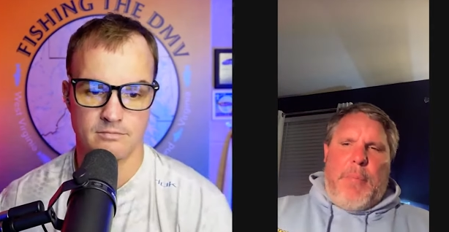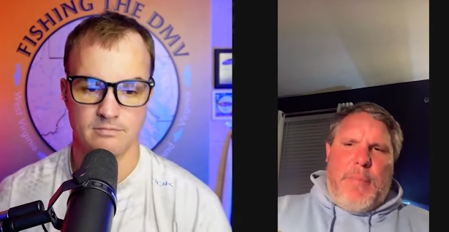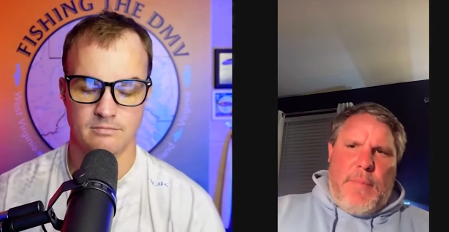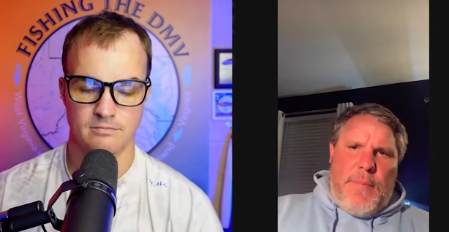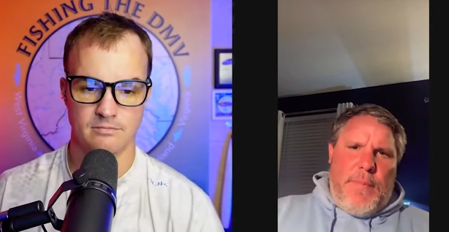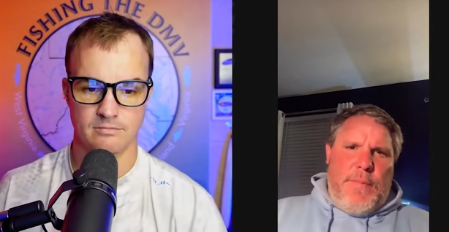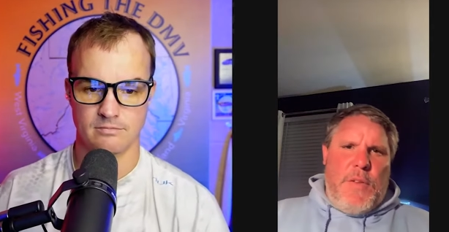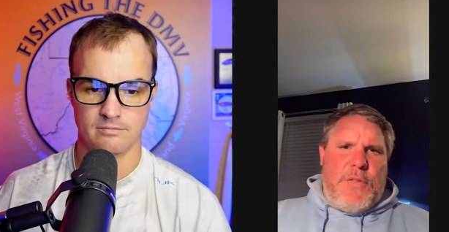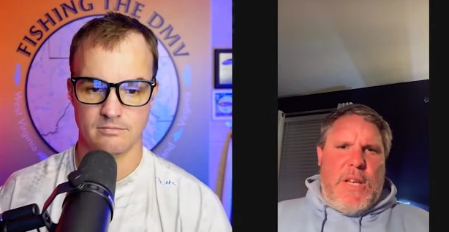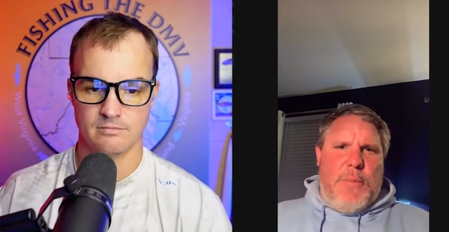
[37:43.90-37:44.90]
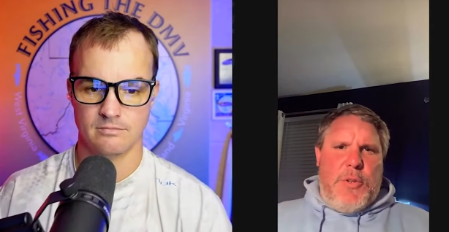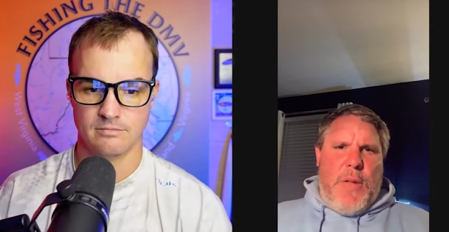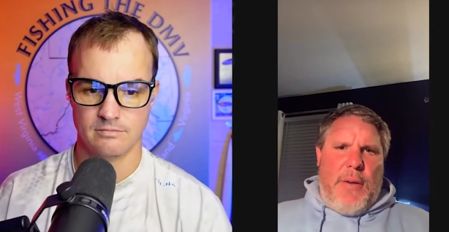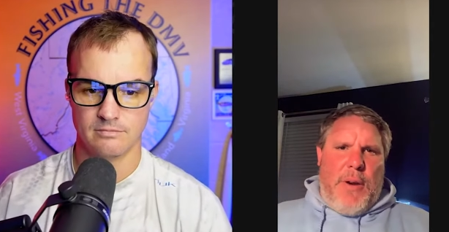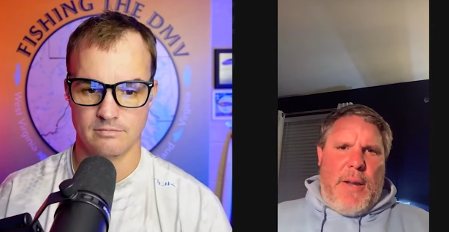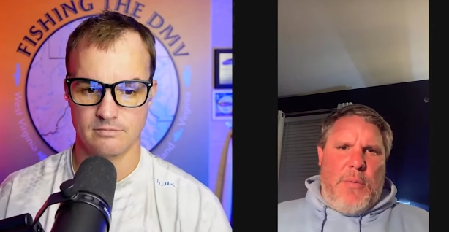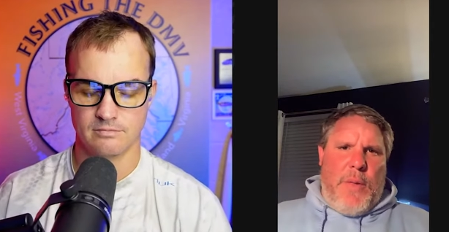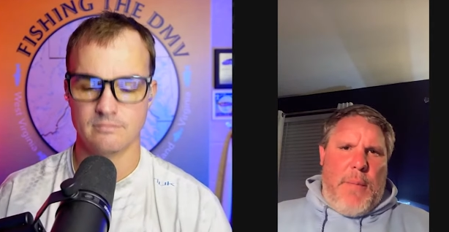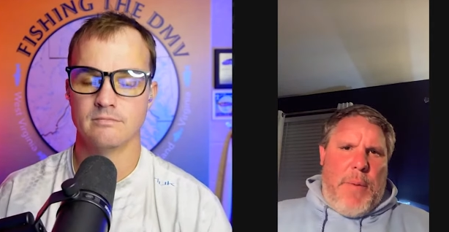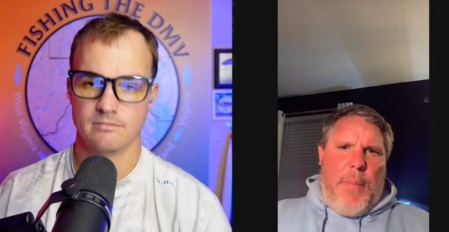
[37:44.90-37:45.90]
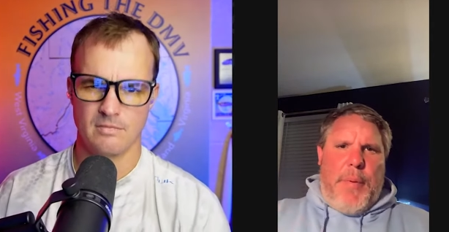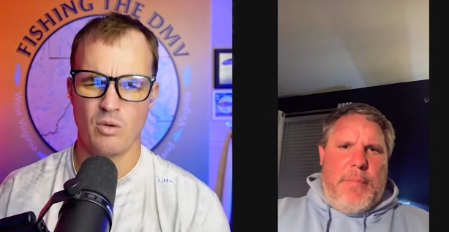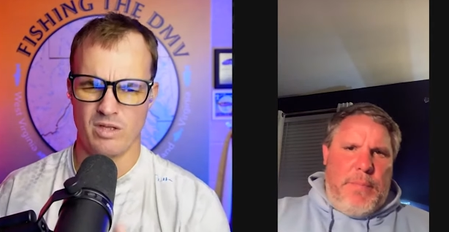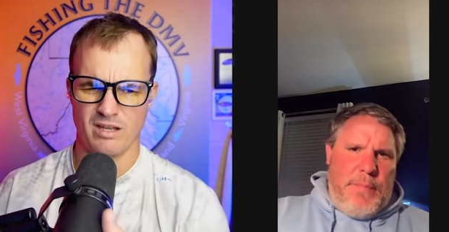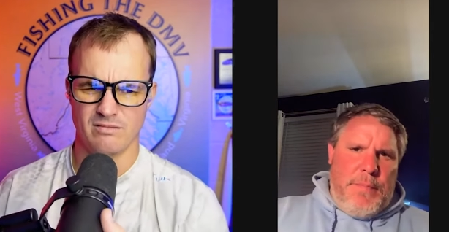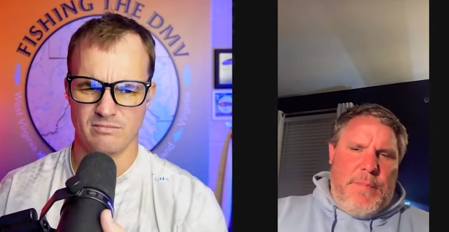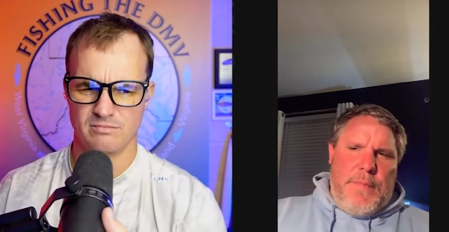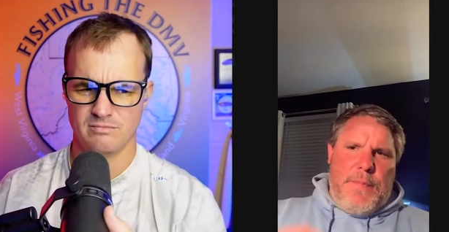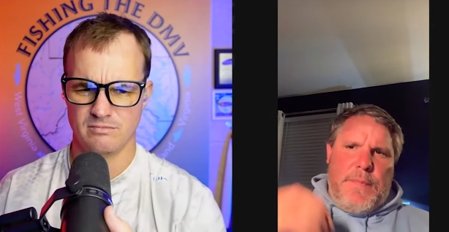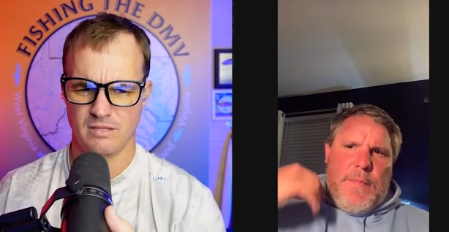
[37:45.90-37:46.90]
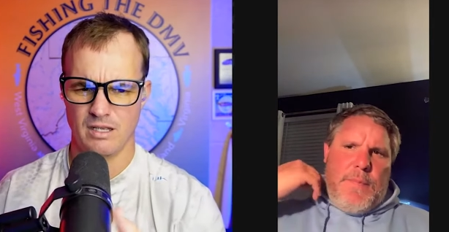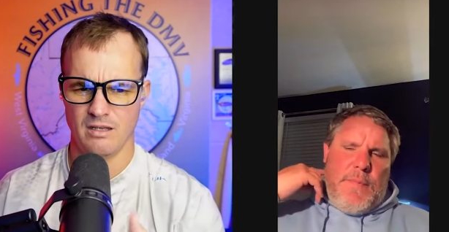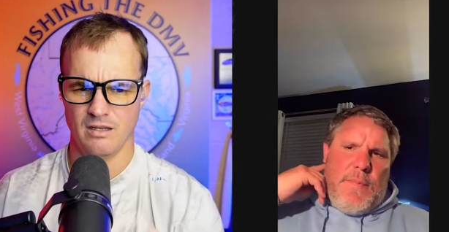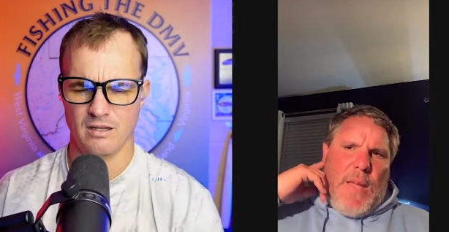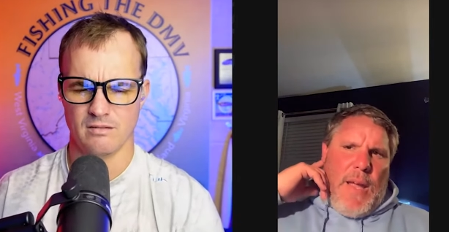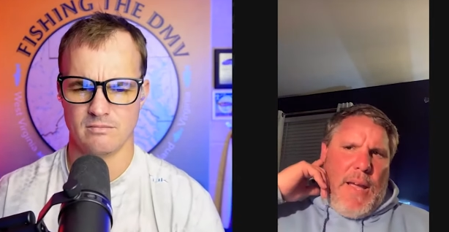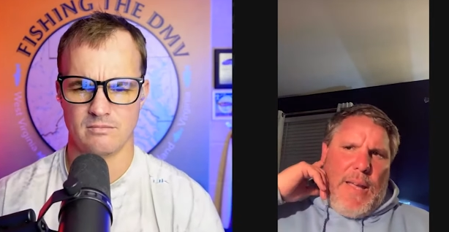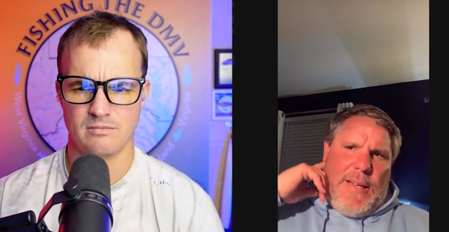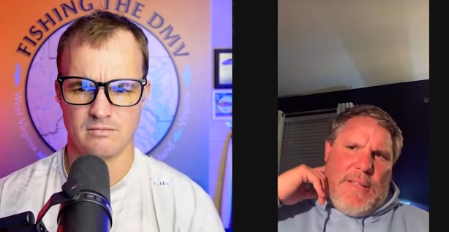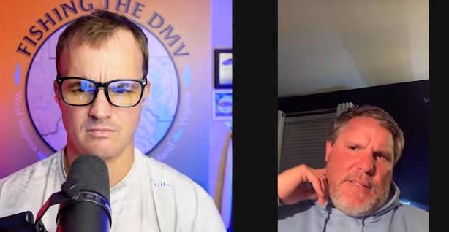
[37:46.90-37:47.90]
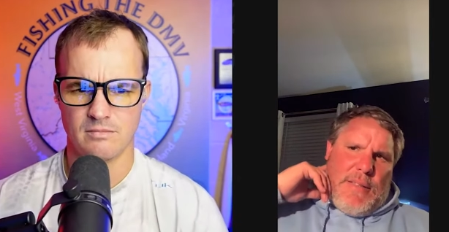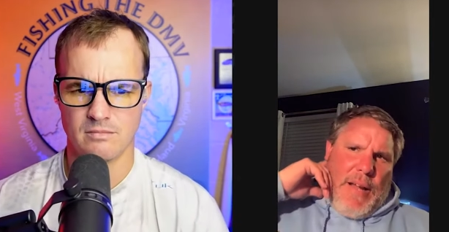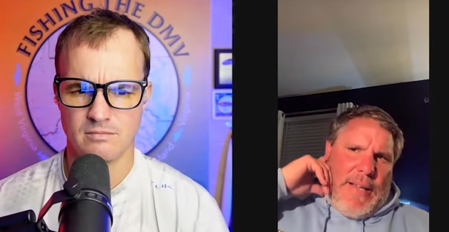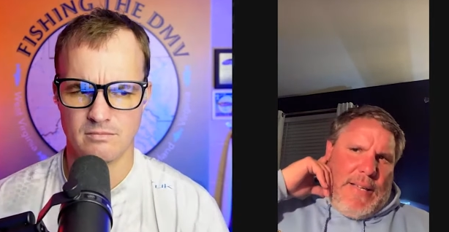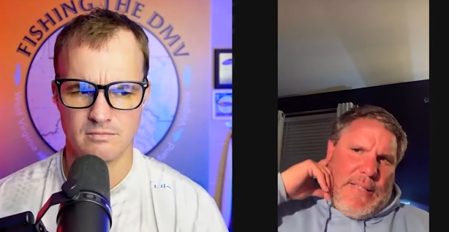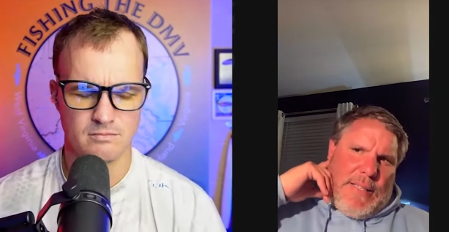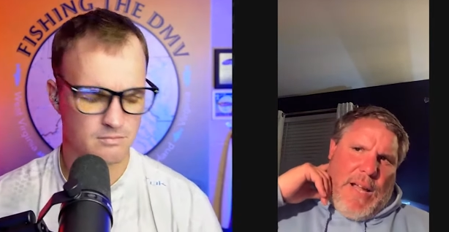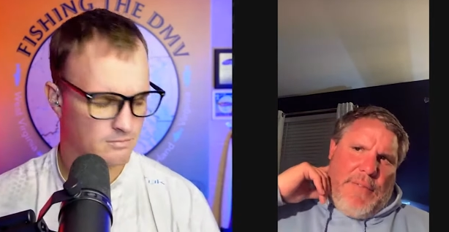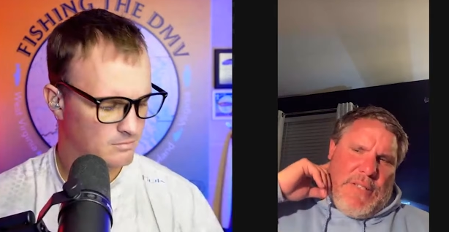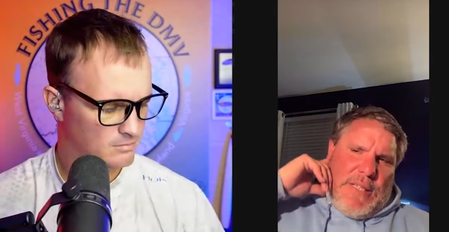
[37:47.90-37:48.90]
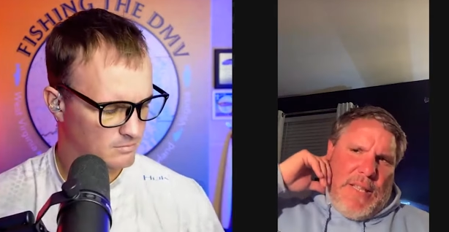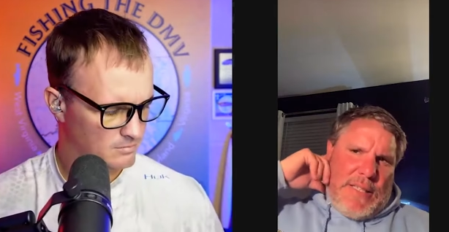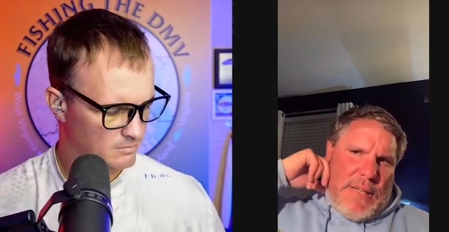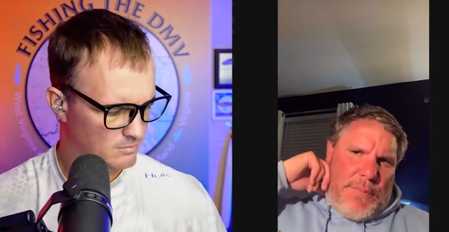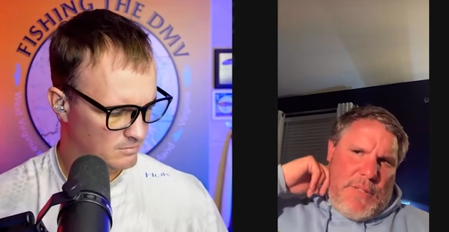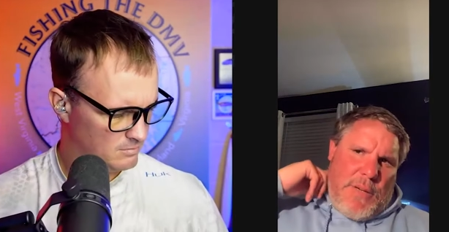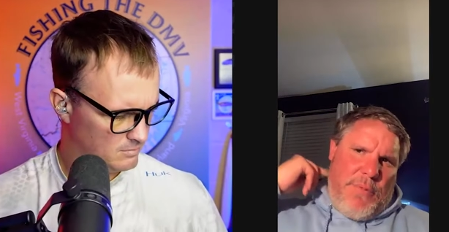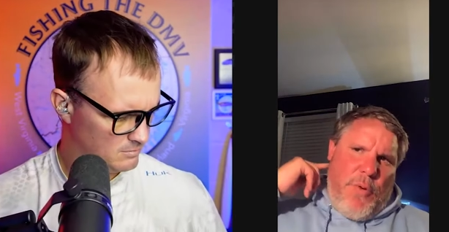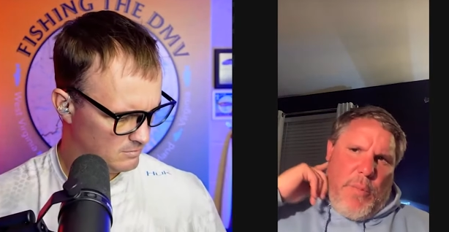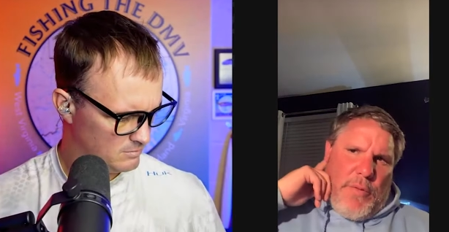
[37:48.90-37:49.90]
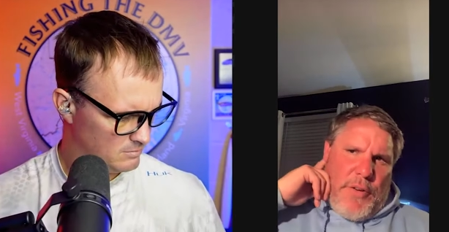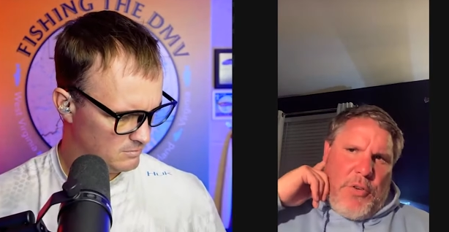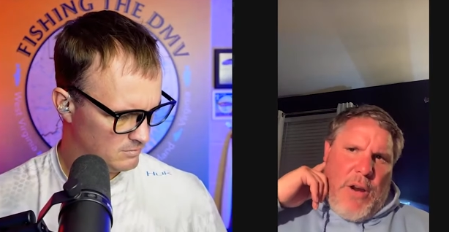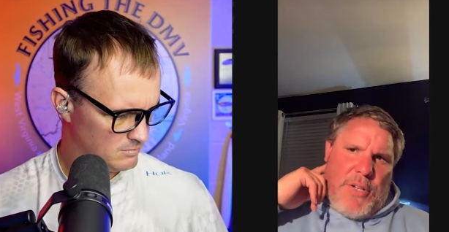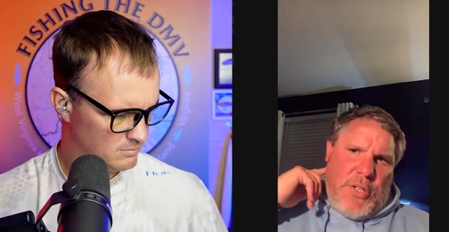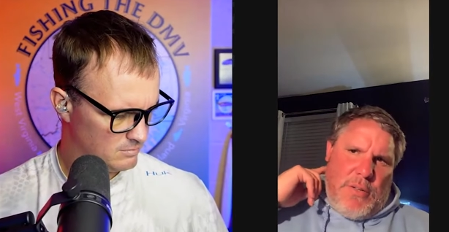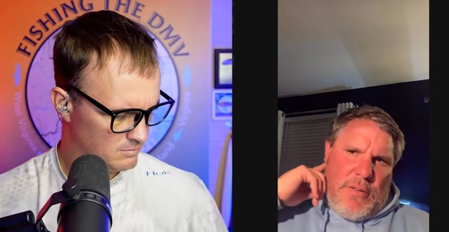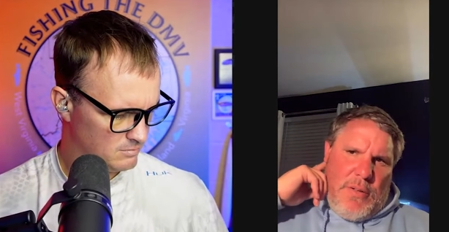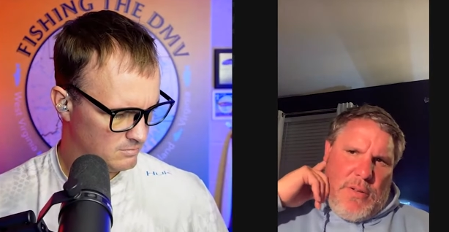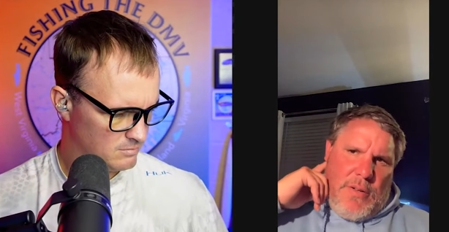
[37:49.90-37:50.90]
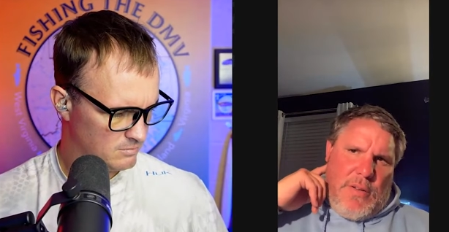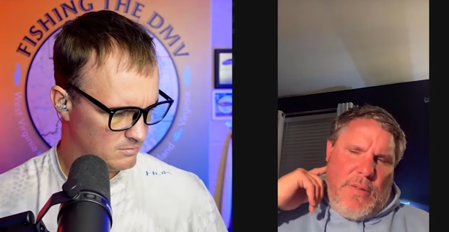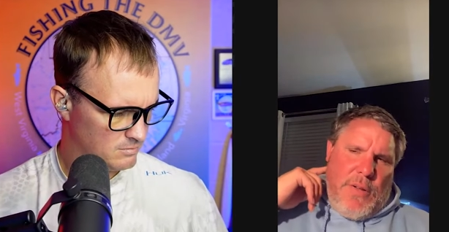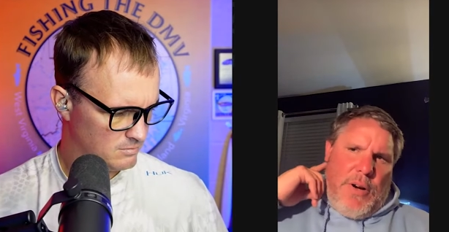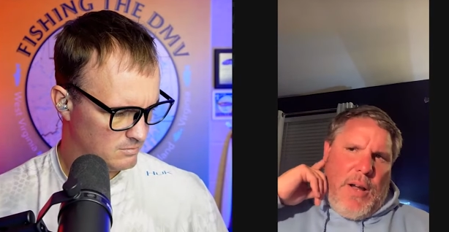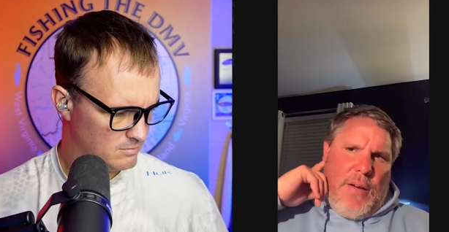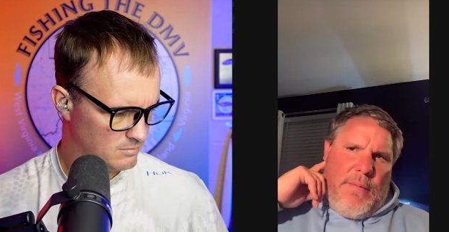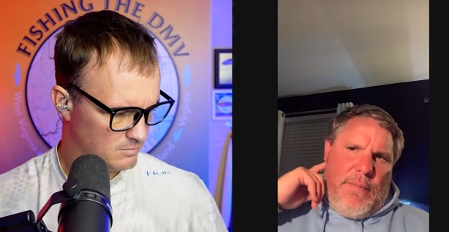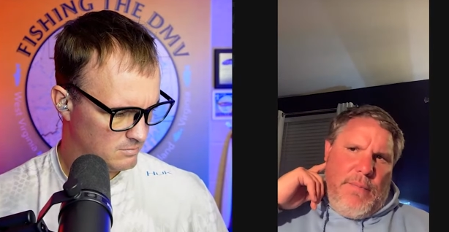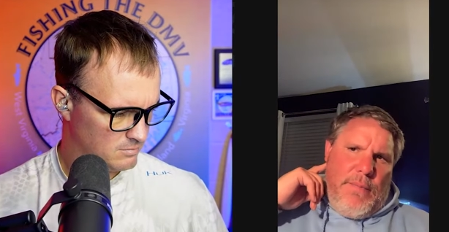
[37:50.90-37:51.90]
Speaker 1: bump them. You've seen them do that, right?
Speaker 2: Where they bump them. Yeah.
Speaker 1: Yeah. I guess obviously that's some form of aggression. They're